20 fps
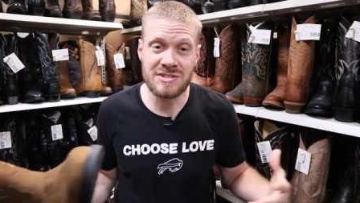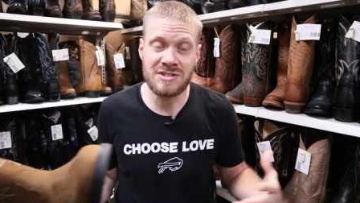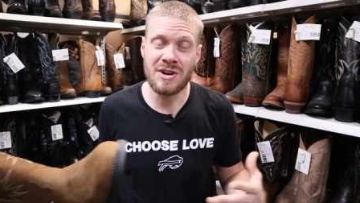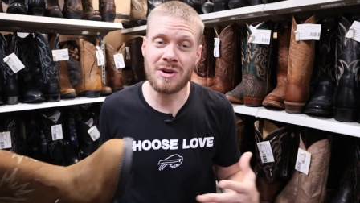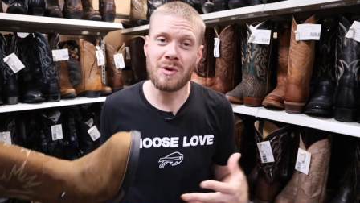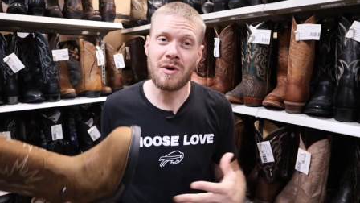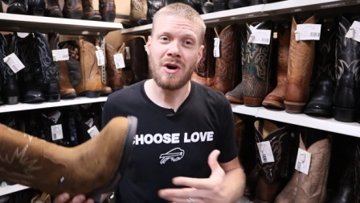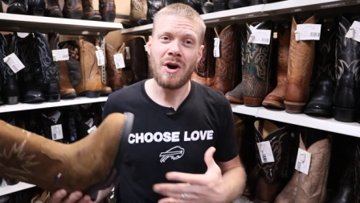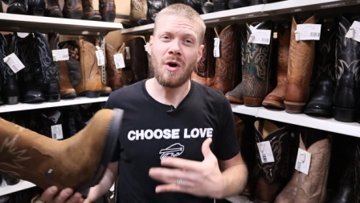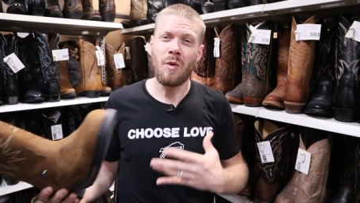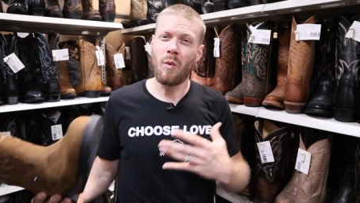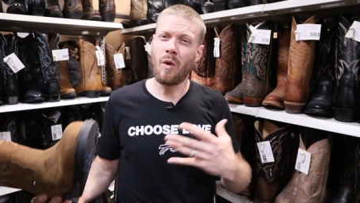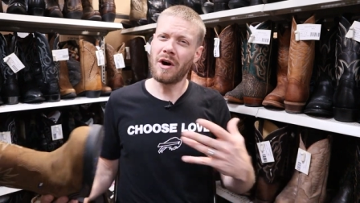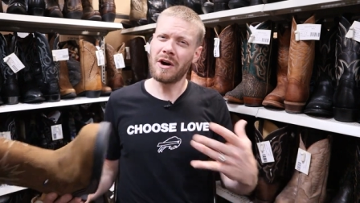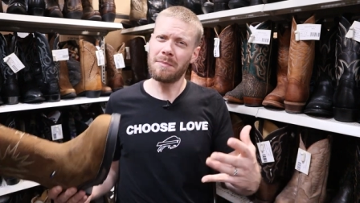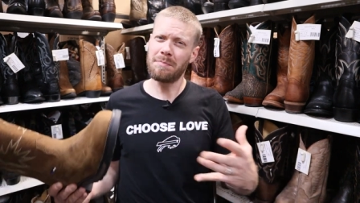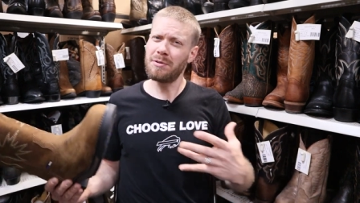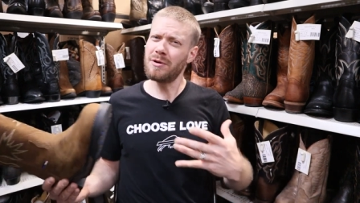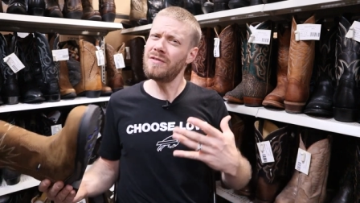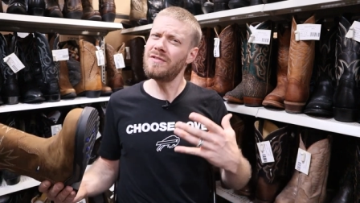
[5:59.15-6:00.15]
So
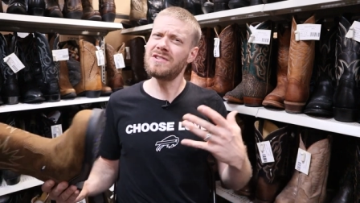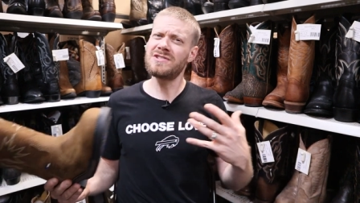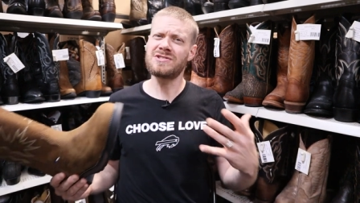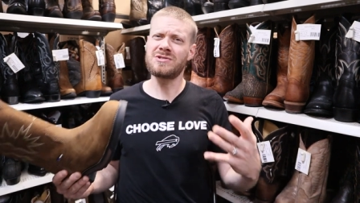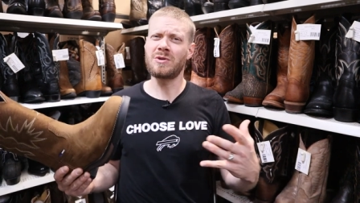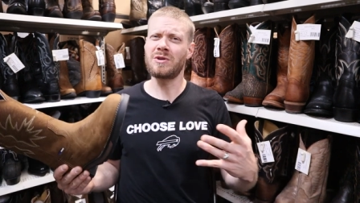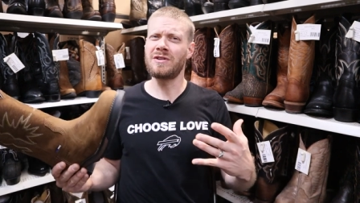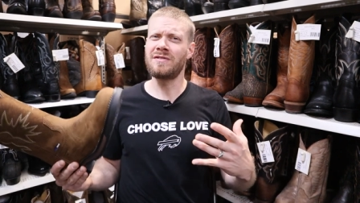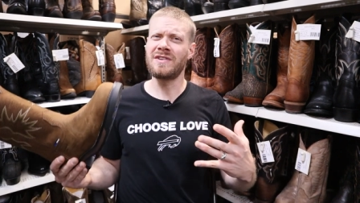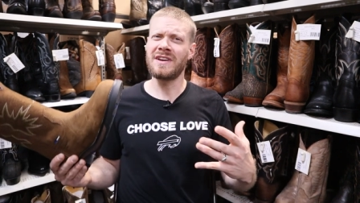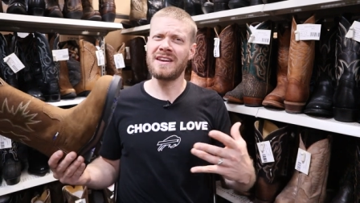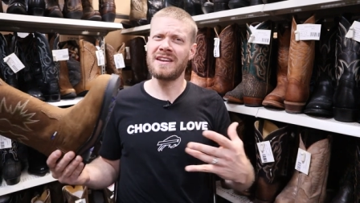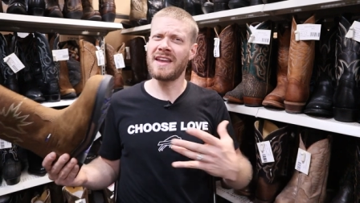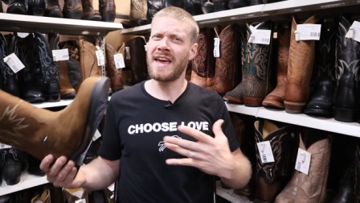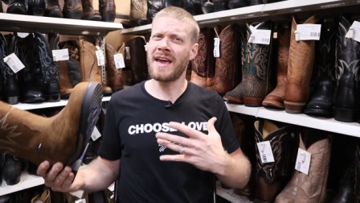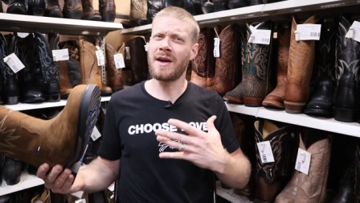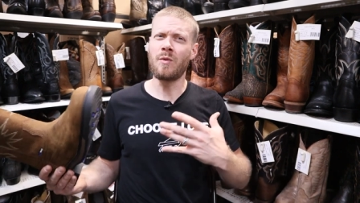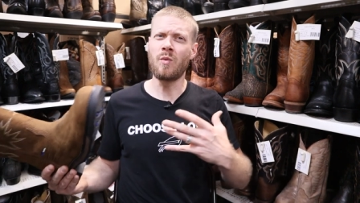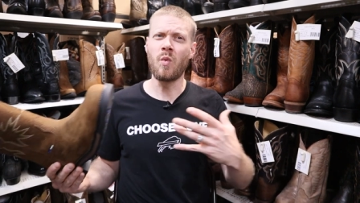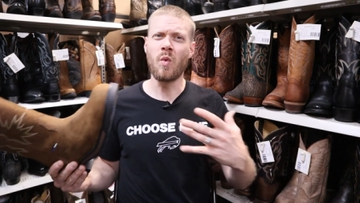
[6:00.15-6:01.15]
waterproof is sort of in
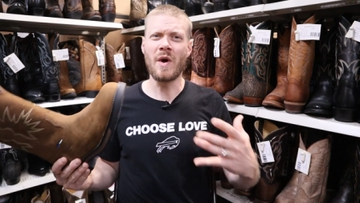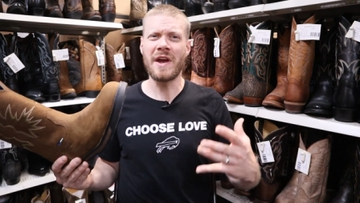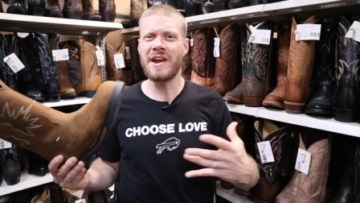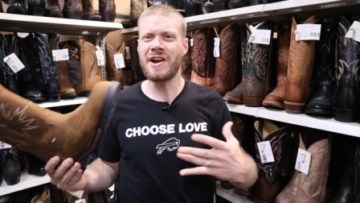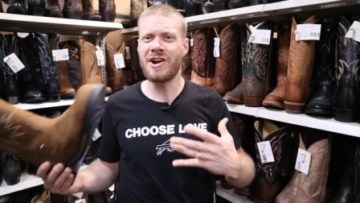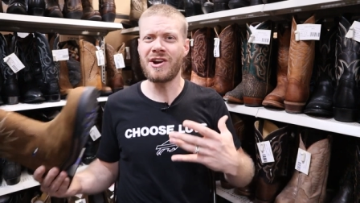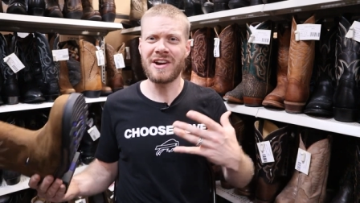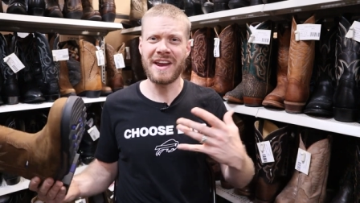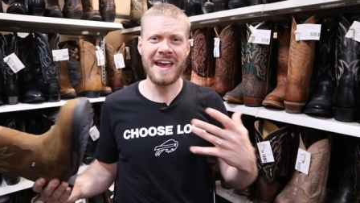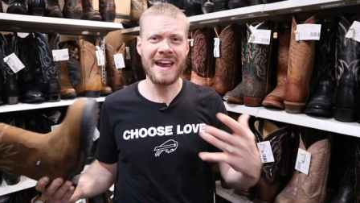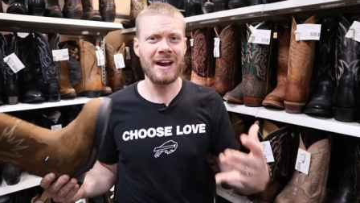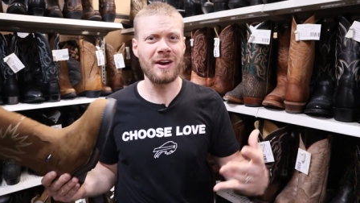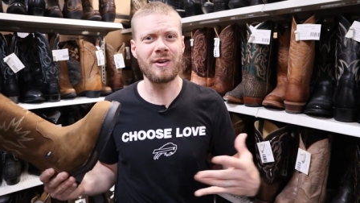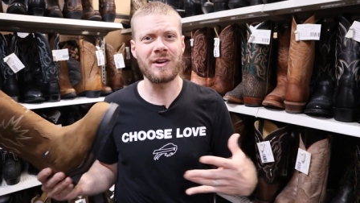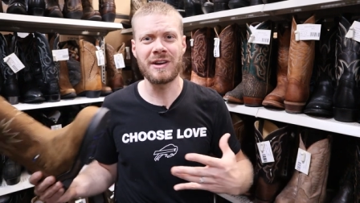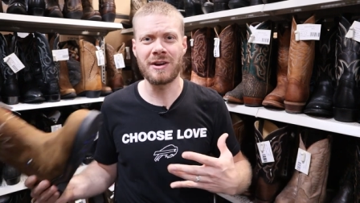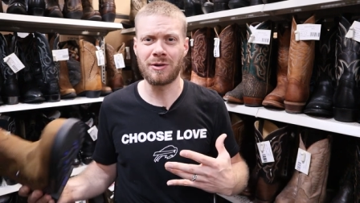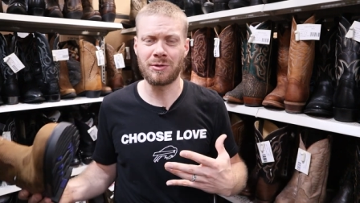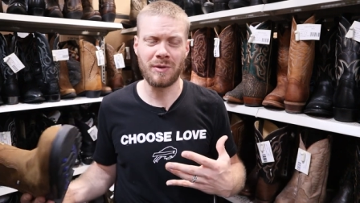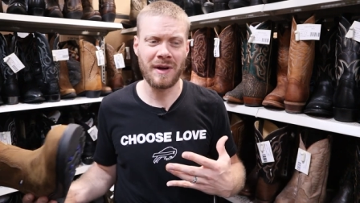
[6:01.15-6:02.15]
a weird
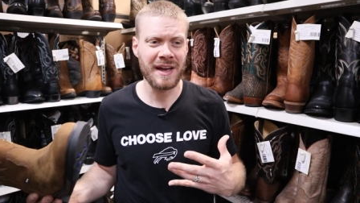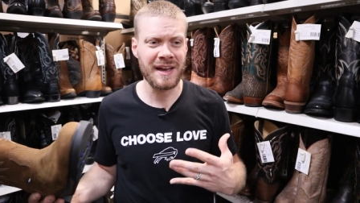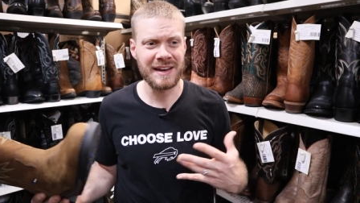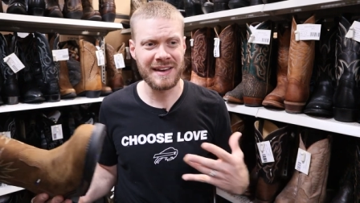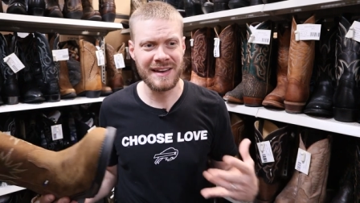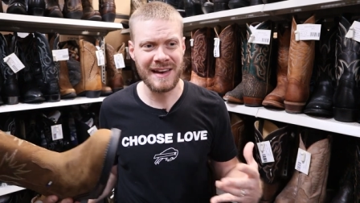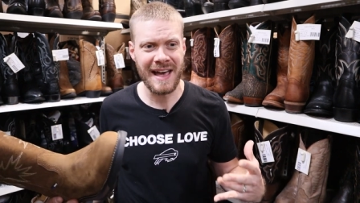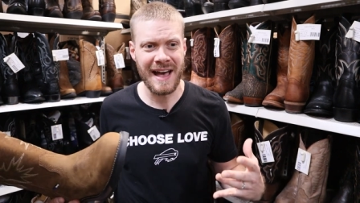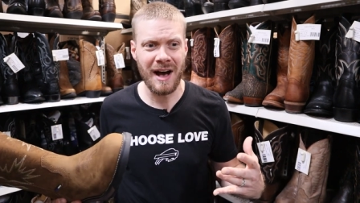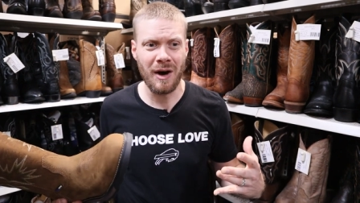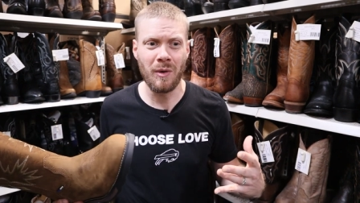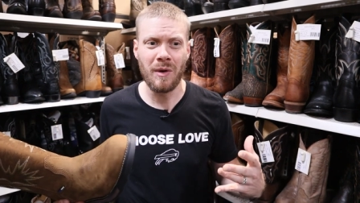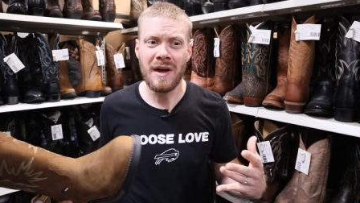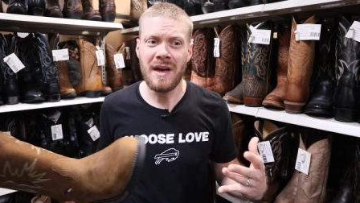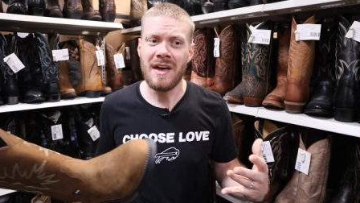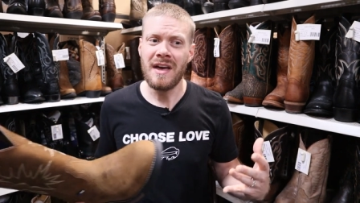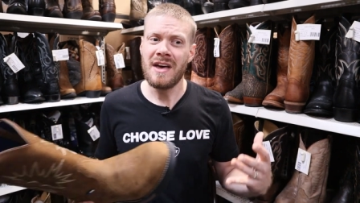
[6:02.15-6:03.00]
area right now.